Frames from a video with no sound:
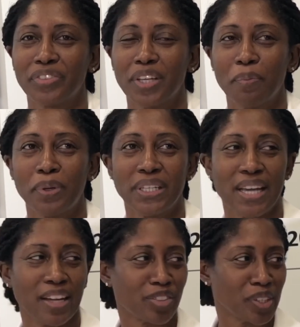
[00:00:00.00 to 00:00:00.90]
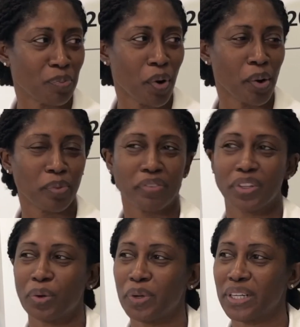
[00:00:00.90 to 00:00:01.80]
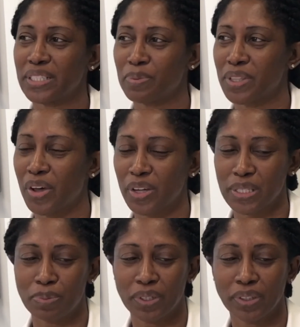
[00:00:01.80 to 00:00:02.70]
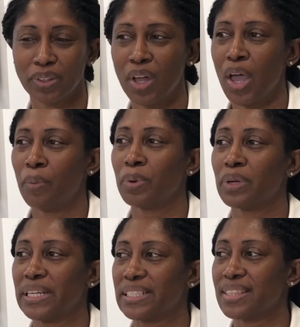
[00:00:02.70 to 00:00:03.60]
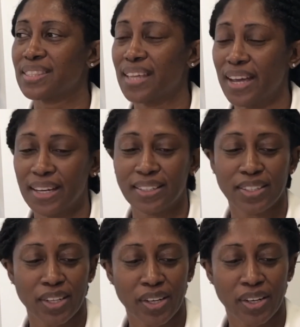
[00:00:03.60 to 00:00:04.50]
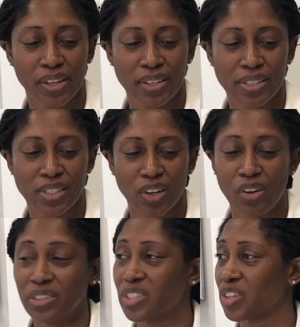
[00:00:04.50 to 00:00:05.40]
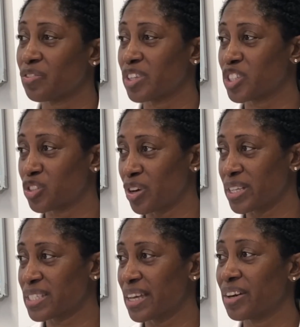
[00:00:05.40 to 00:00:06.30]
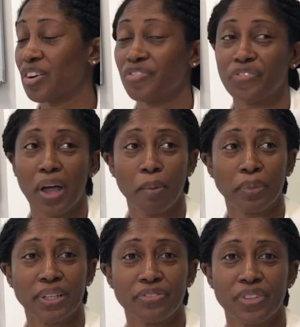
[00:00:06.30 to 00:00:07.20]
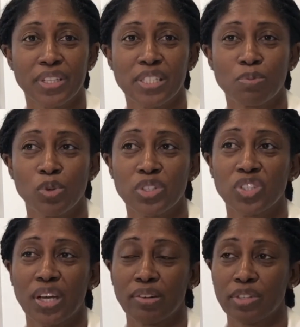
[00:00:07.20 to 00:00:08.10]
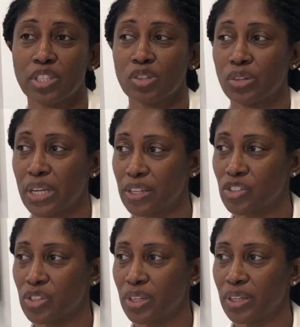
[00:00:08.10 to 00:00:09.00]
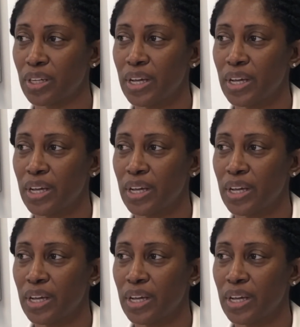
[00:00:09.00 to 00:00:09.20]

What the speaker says: of the Pediatric Department of the Queen Elizabeth Hospital, we would like to thank the Solange Zervos Trust and her family for this most generous donation.